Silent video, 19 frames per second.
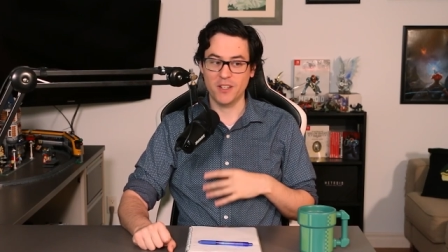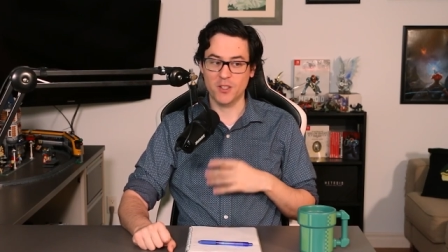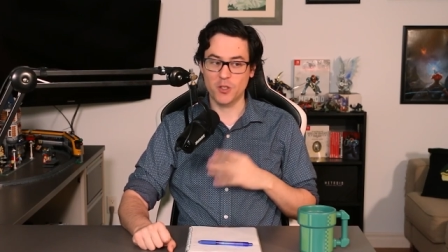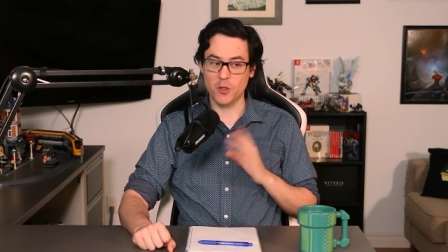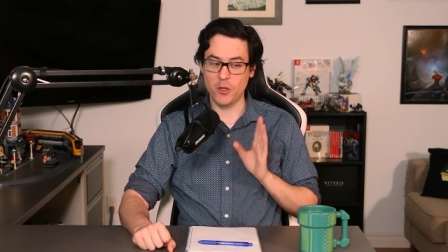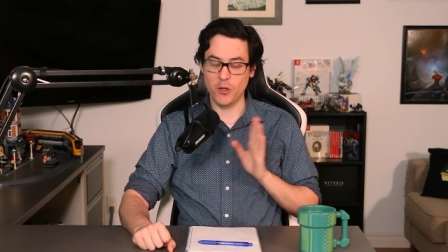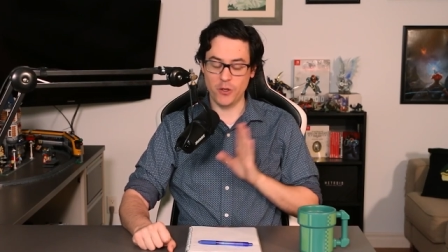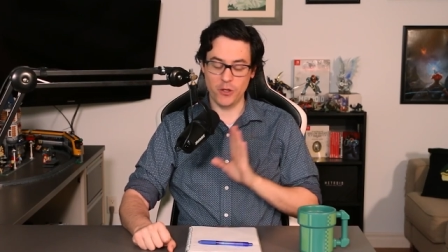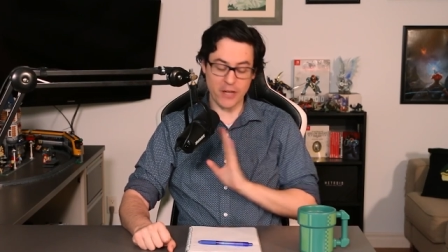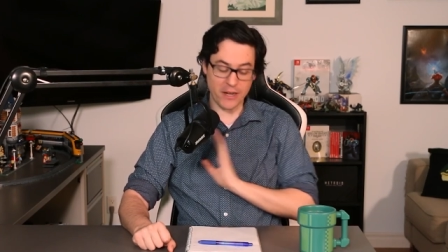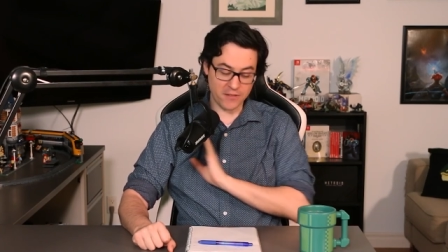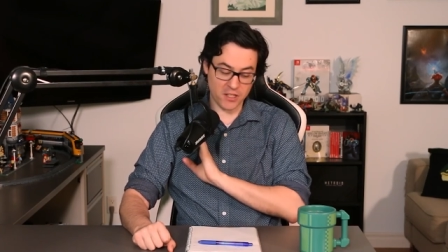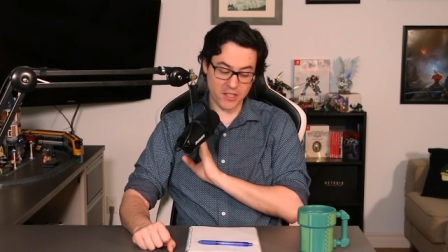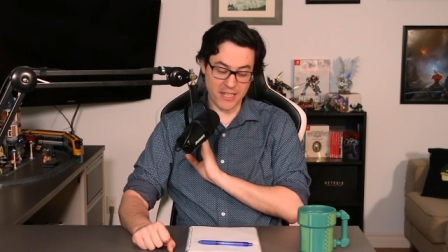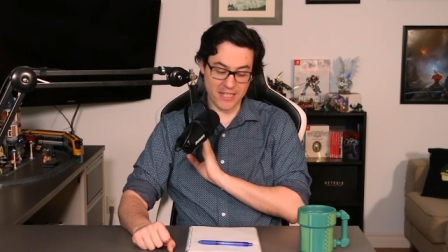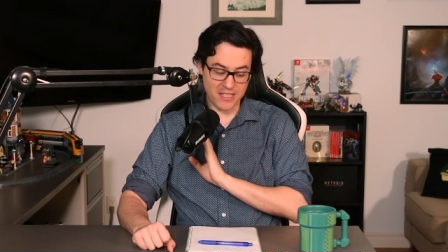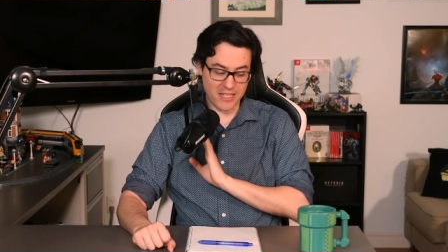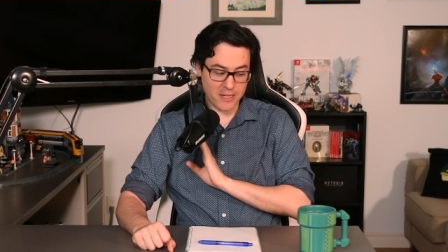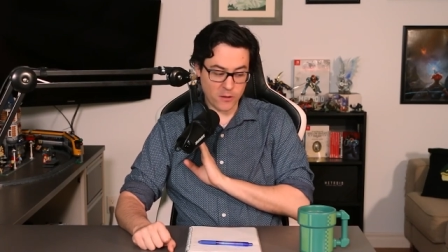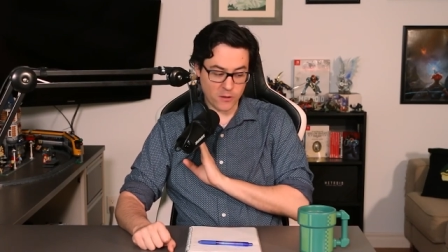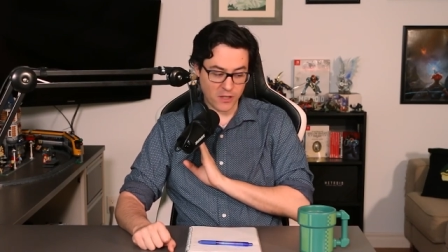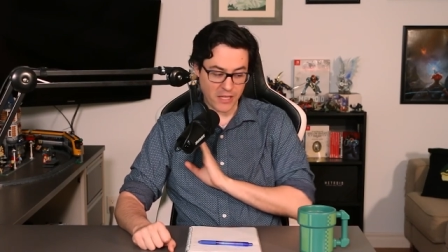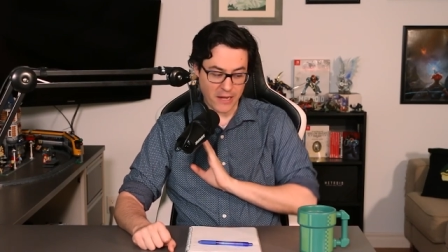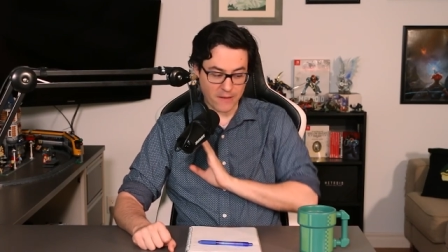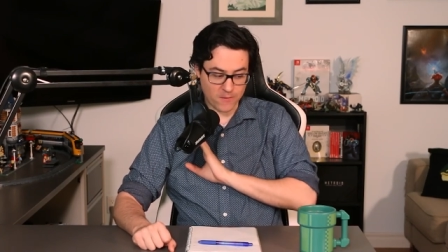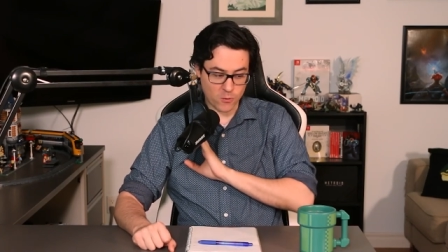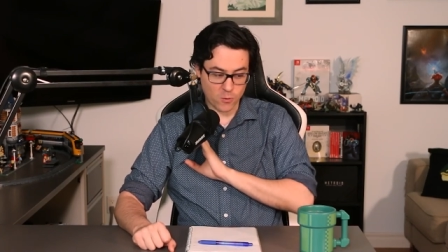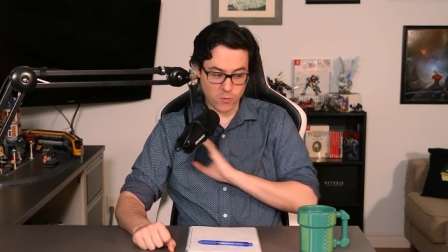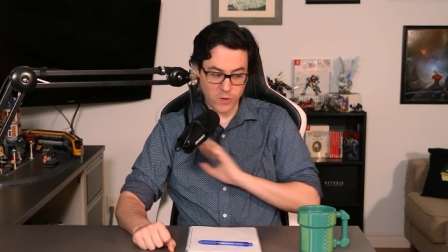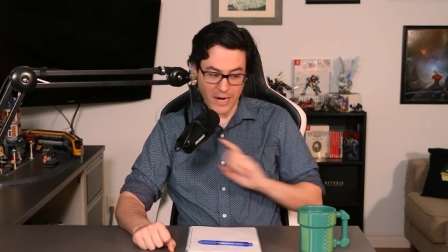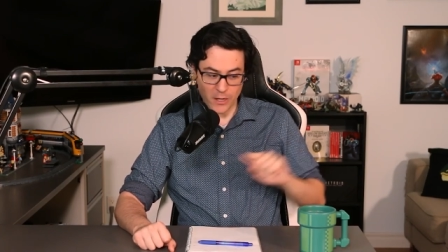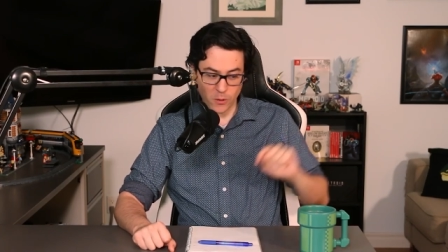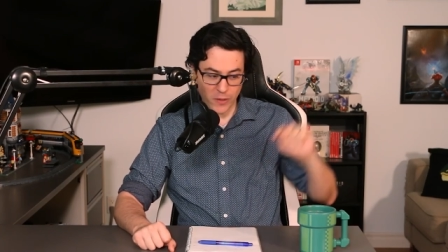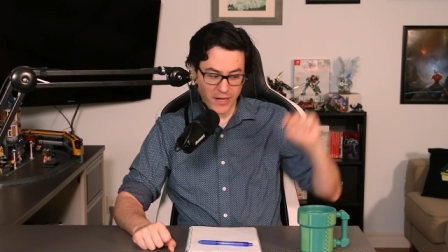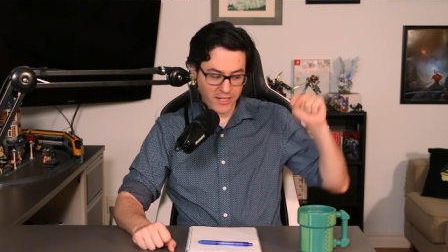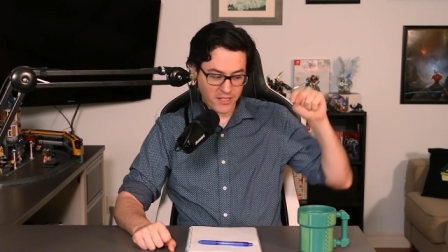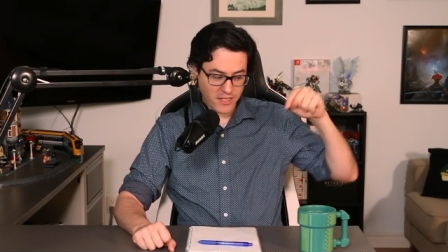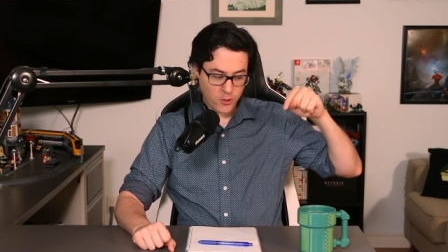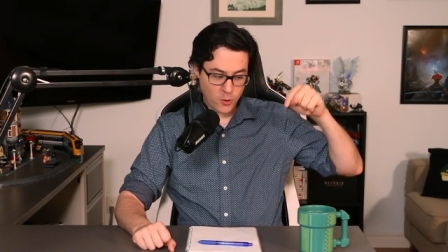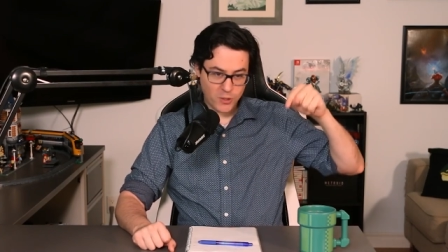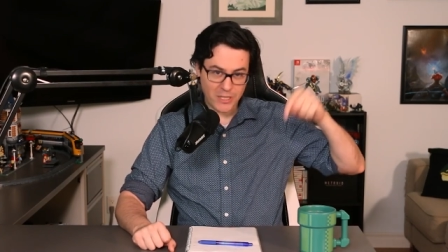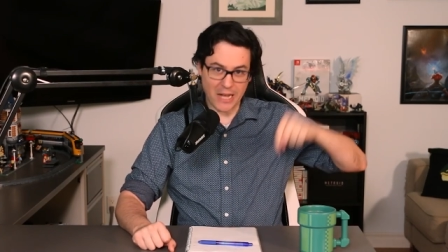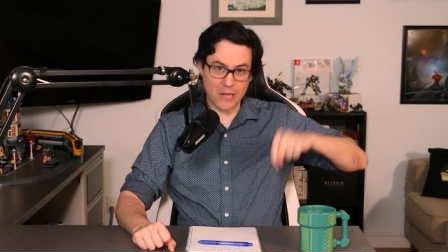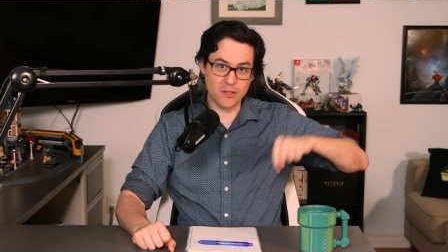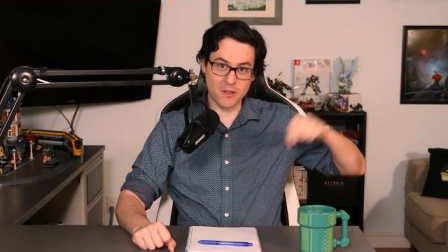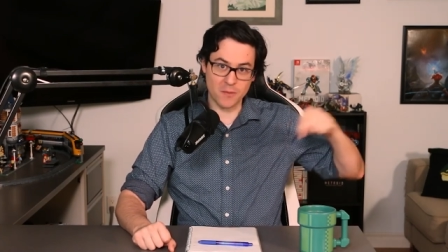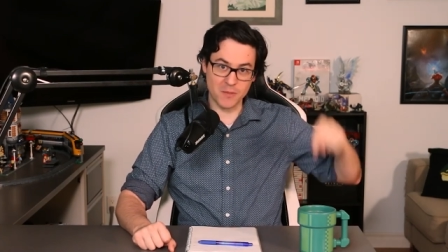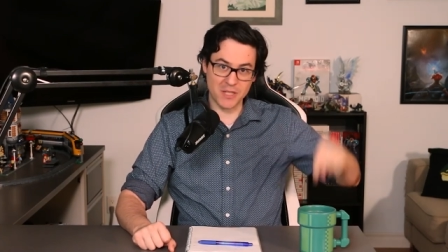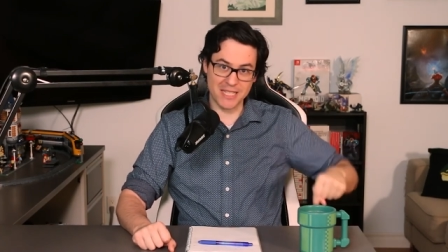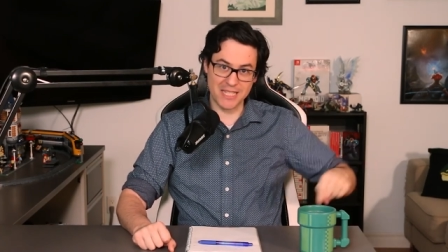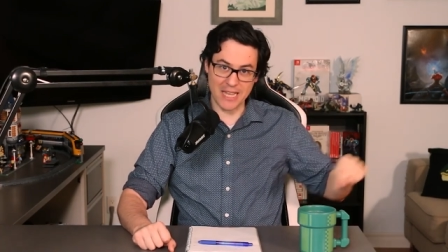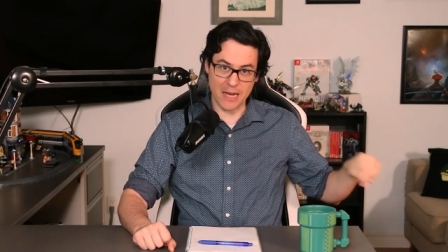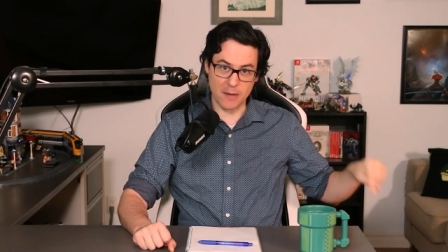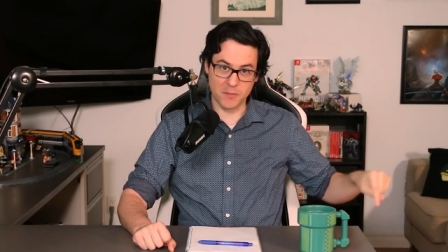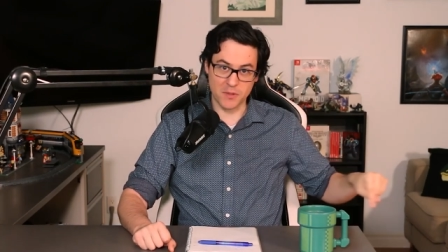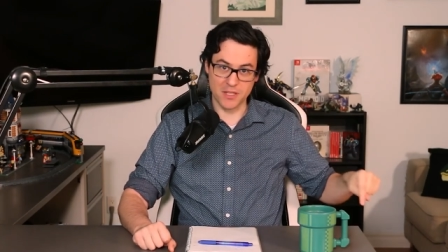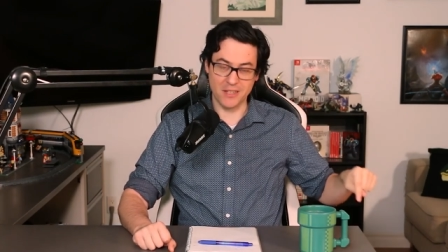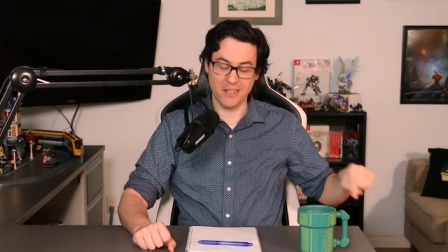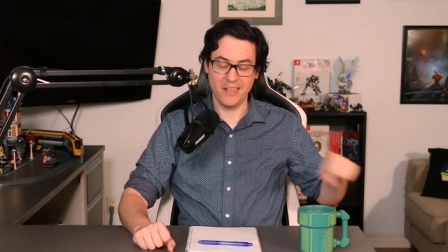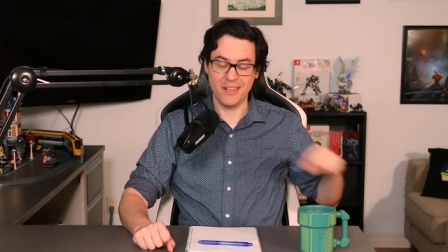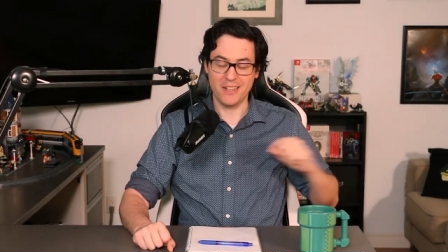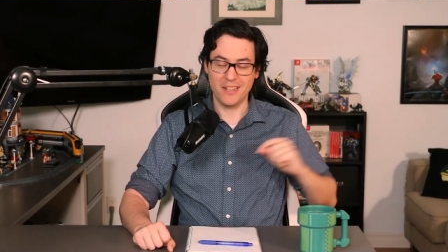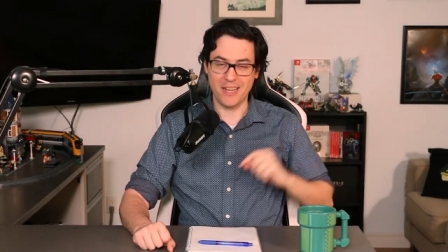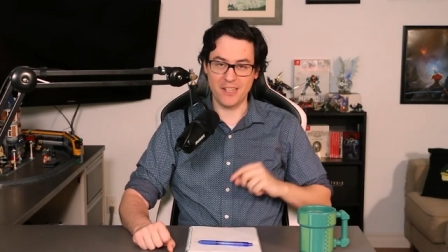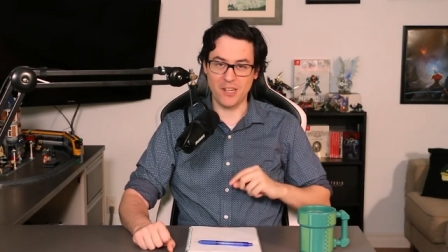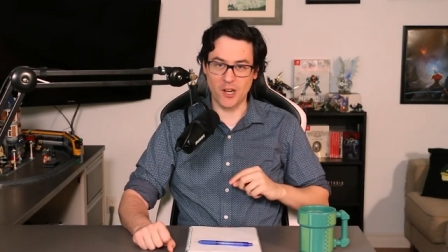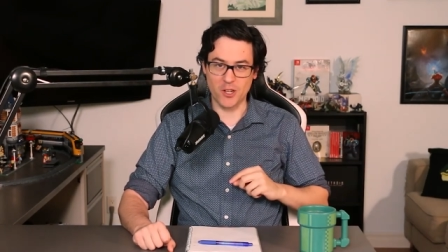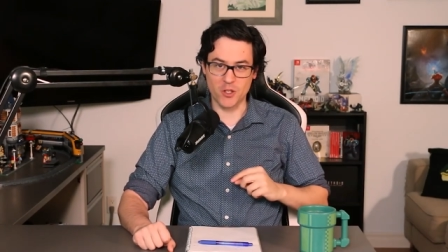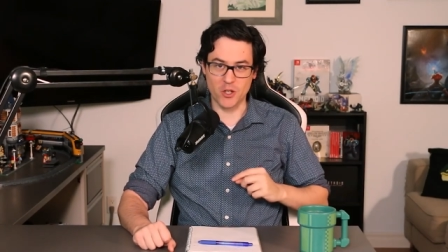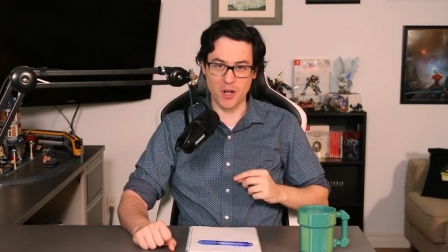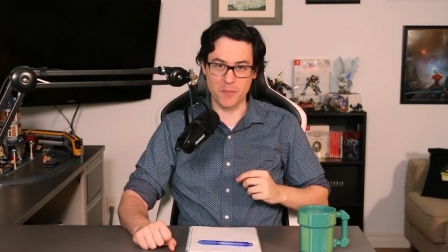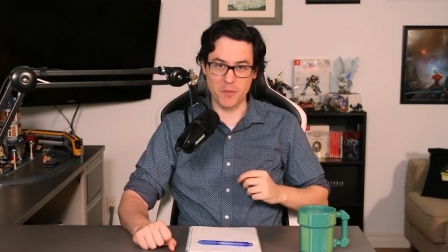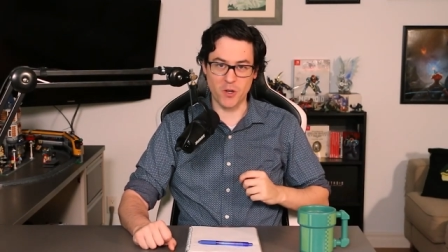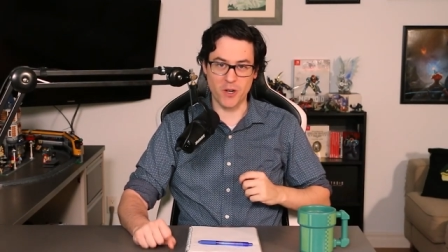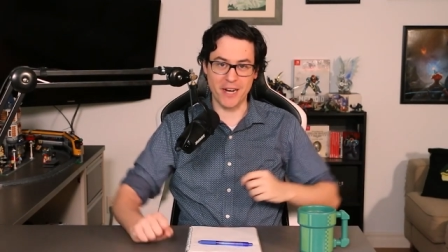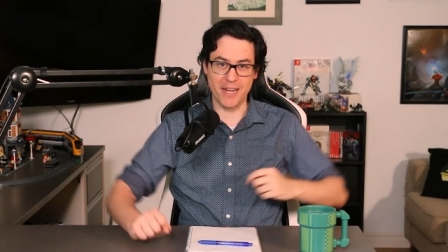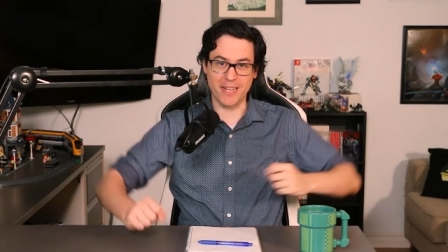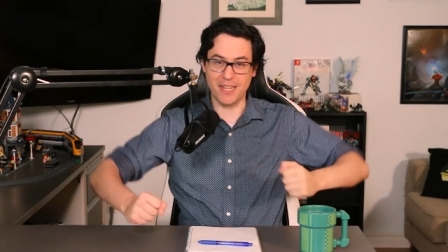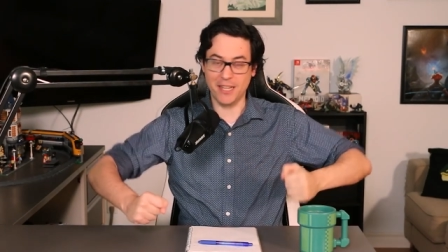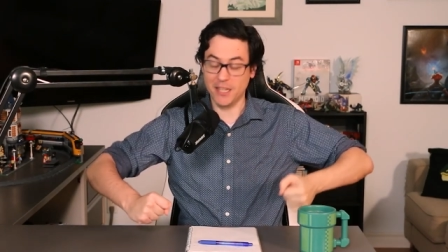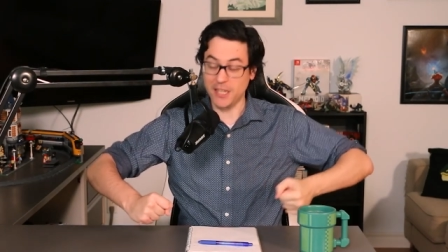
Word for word: So you have to like take a left right away to go down some steps and not drop your egg.